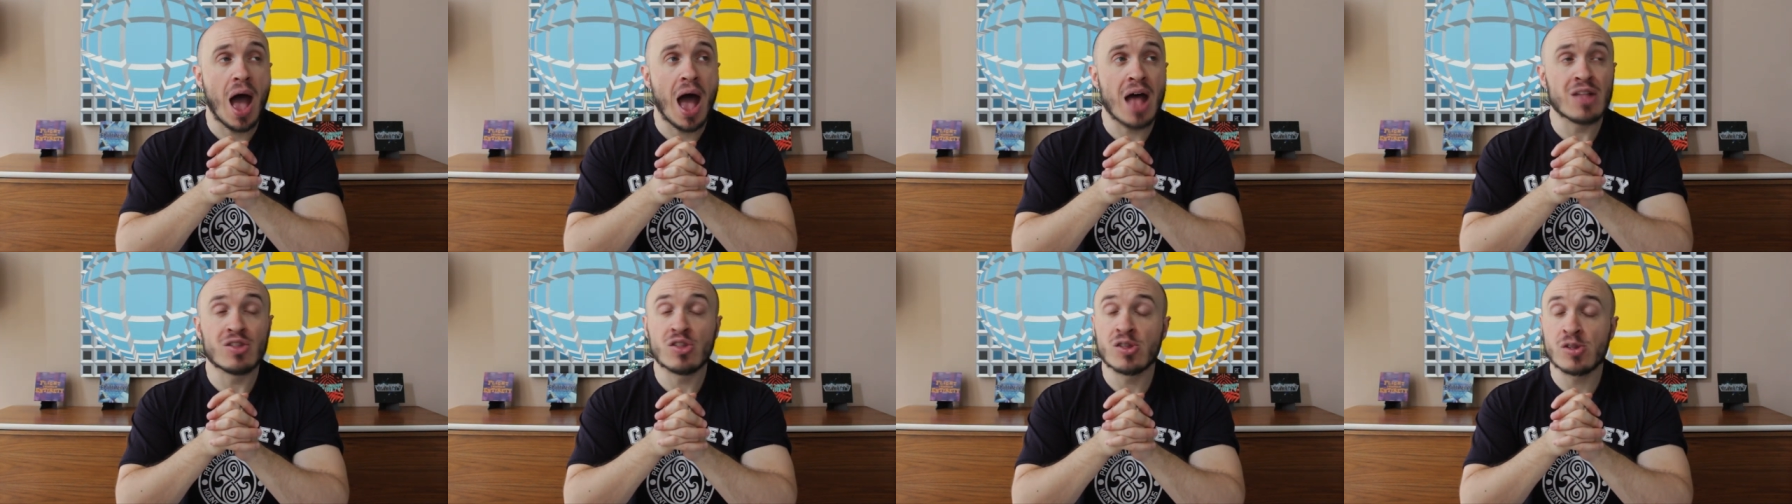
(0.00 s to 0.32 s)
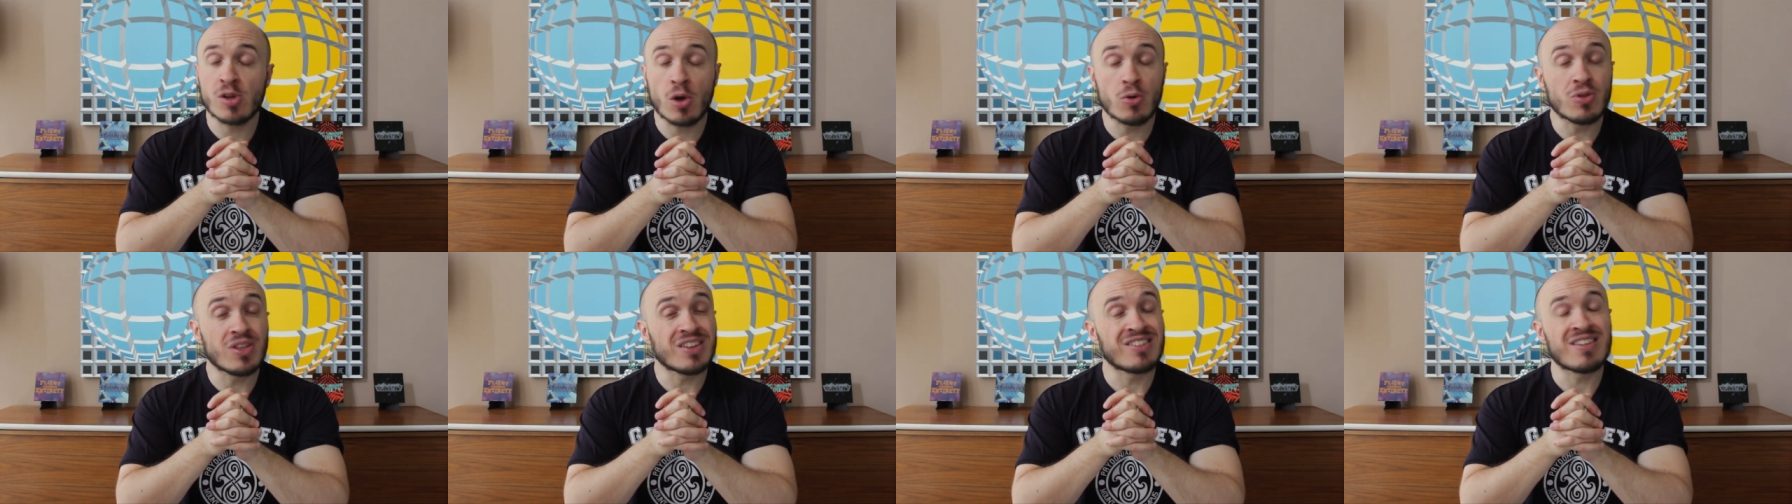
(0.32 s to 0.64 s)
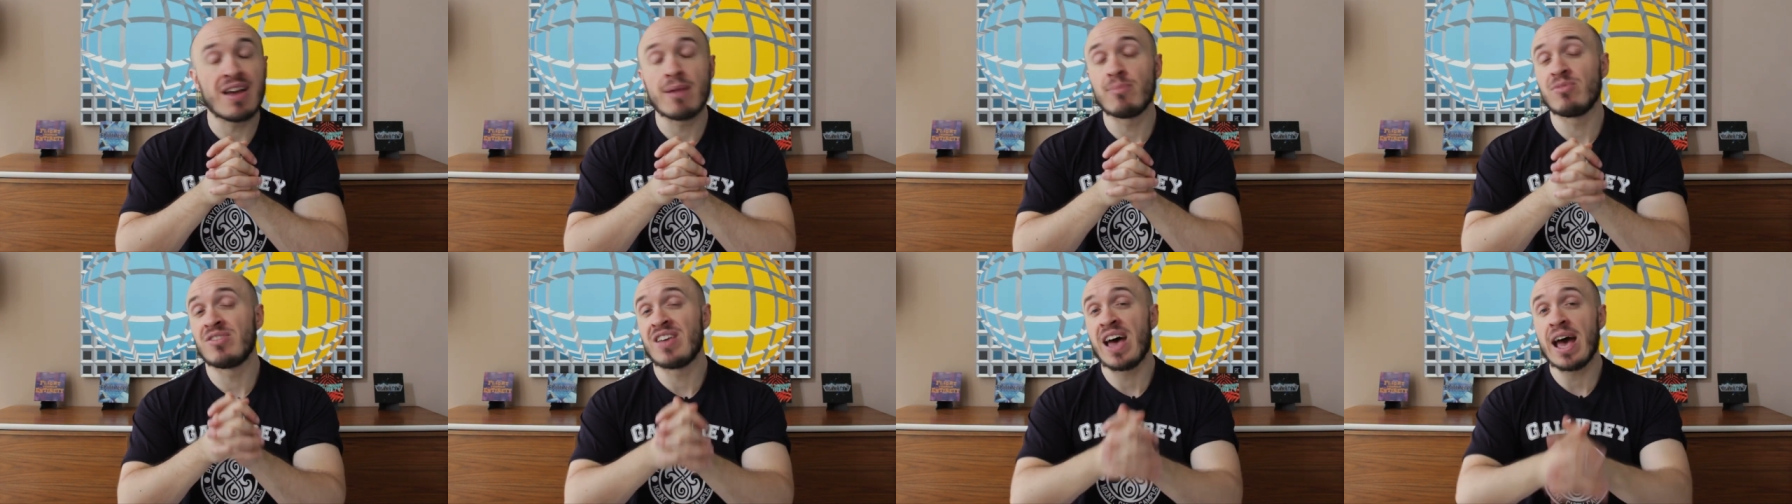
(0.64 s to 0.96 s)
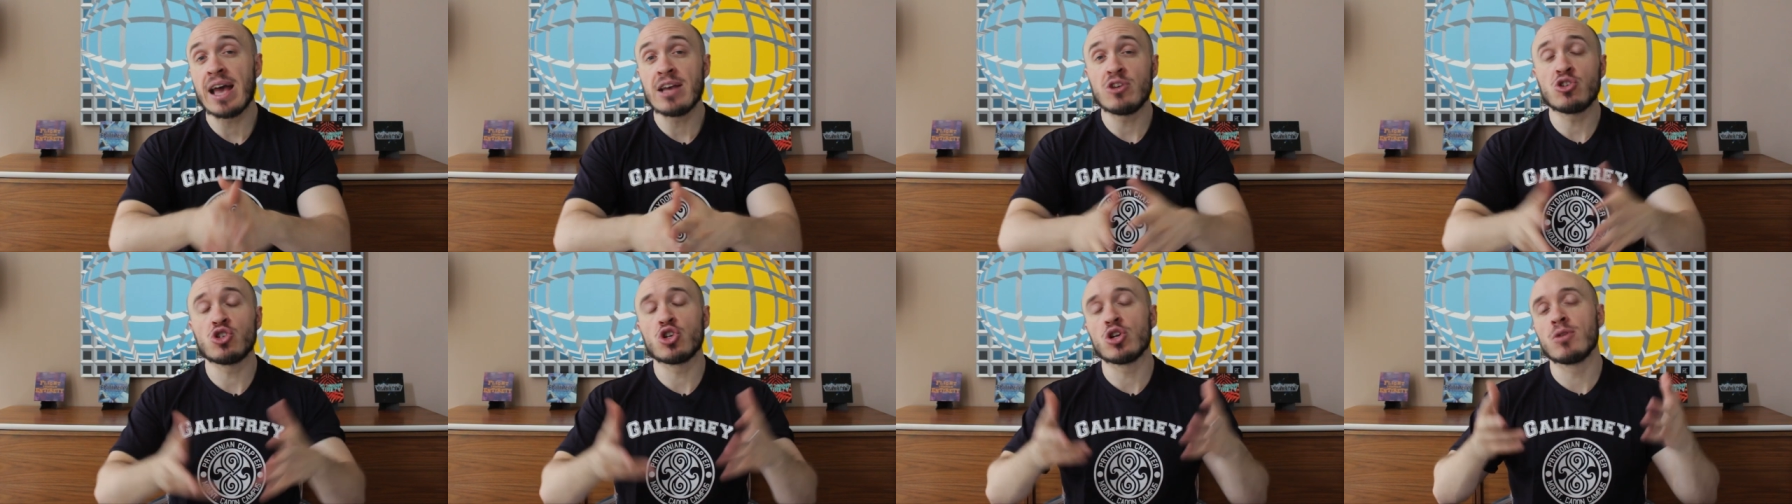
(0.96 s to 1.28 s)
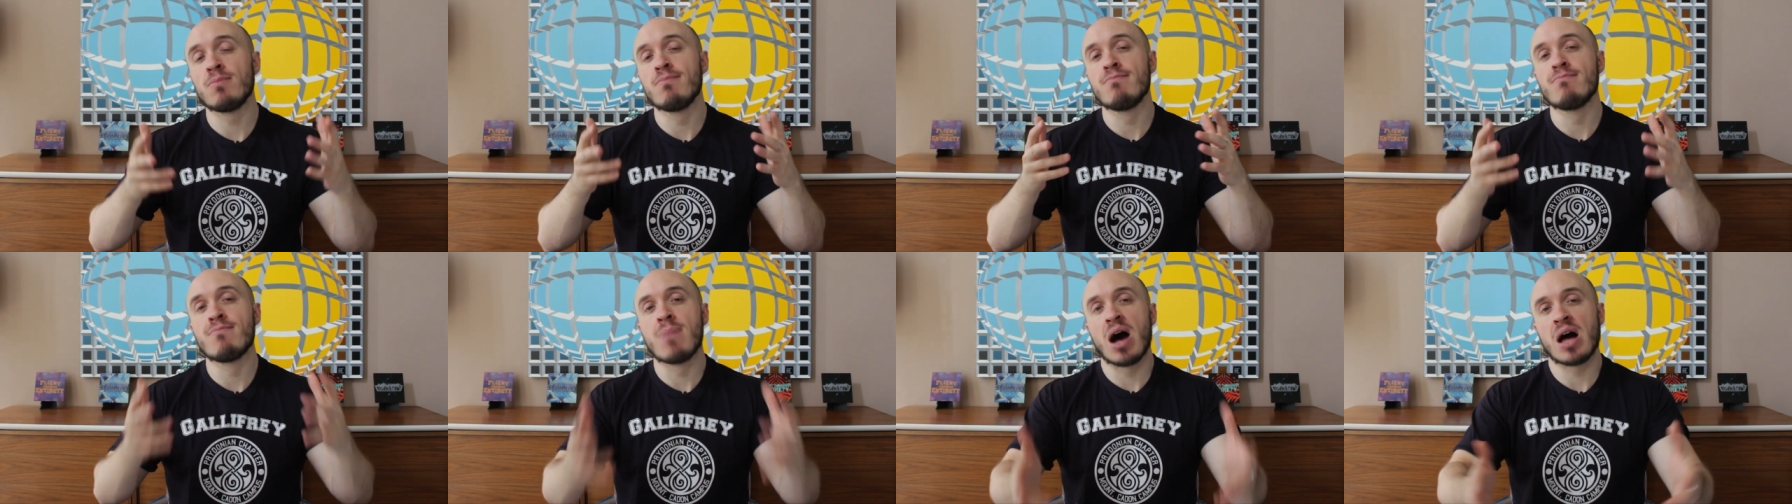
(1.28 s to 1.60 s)
And so the
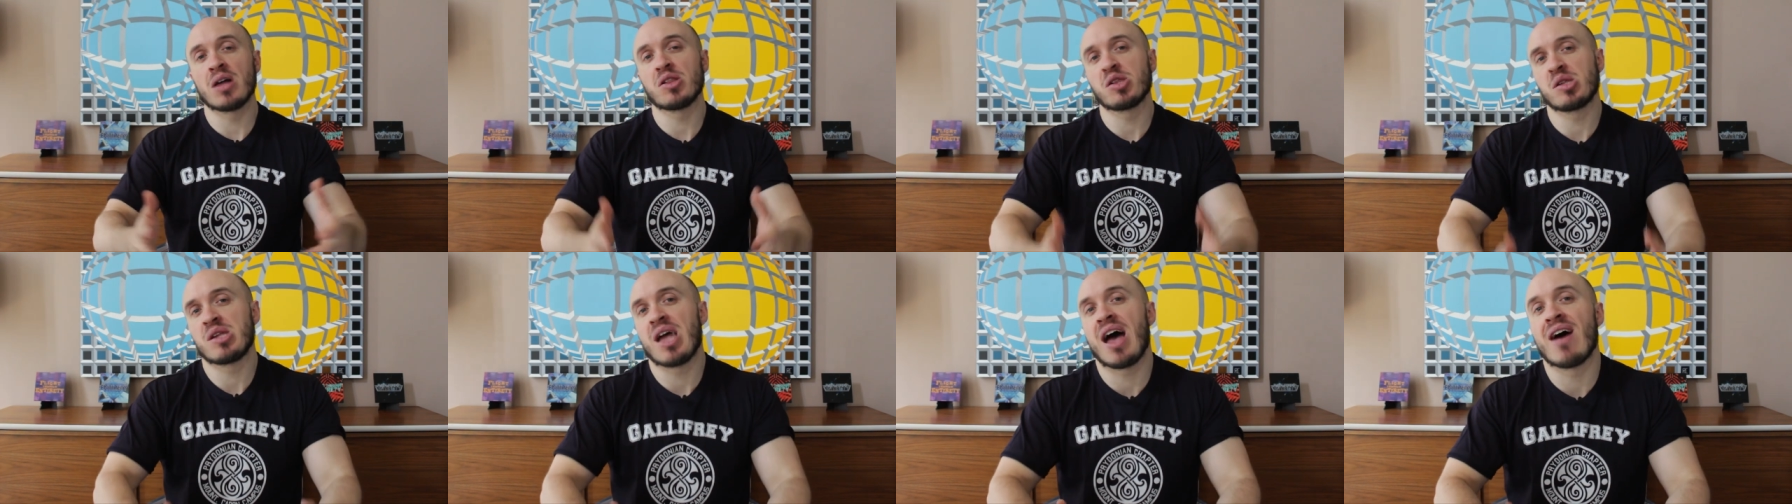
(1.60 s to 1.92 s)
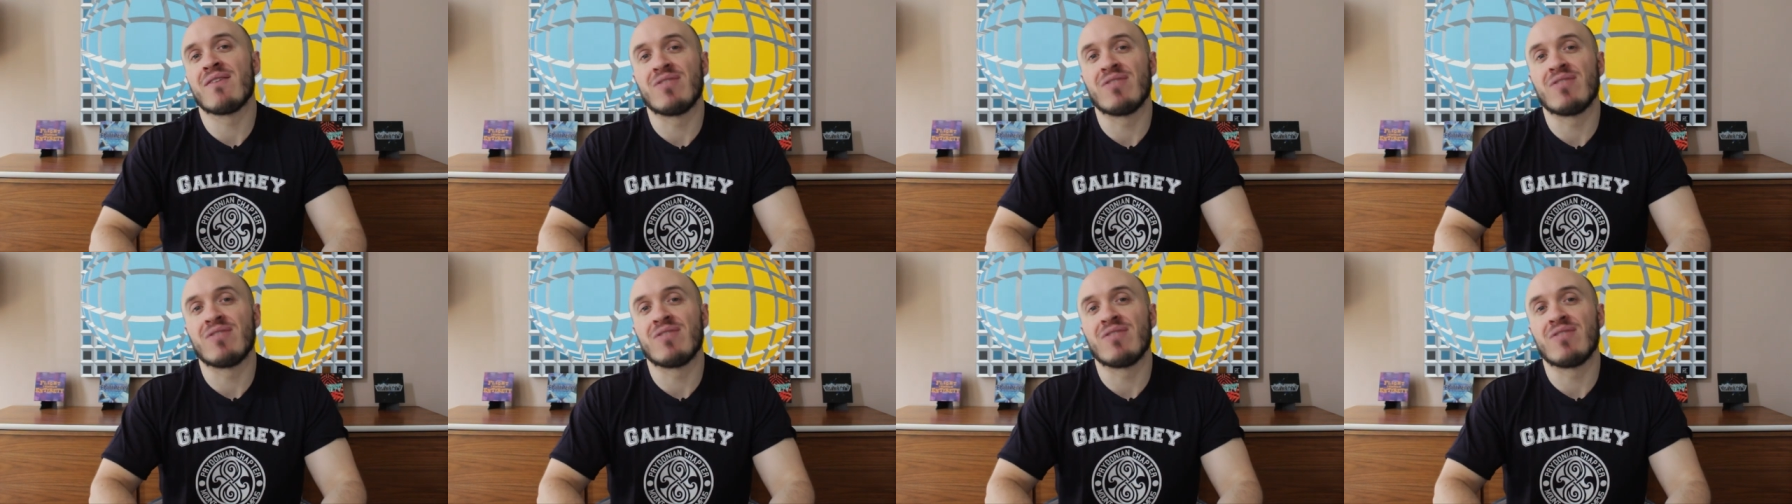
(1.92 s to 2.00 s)
temptation must